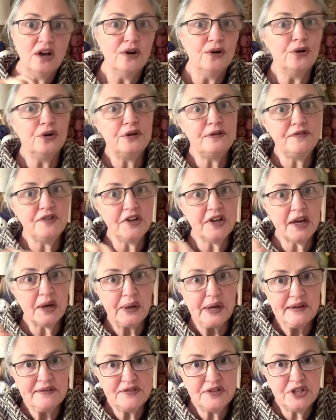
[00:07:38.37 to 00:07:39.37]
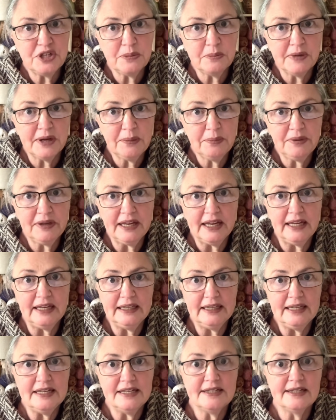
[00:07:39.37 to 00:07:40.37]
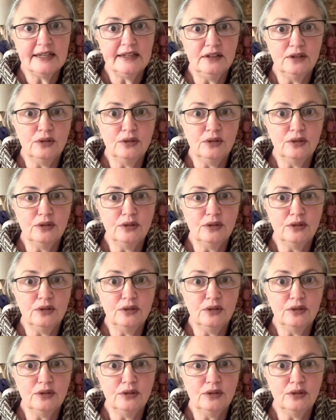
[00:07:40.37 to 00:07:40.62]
or if you go over to my playlist and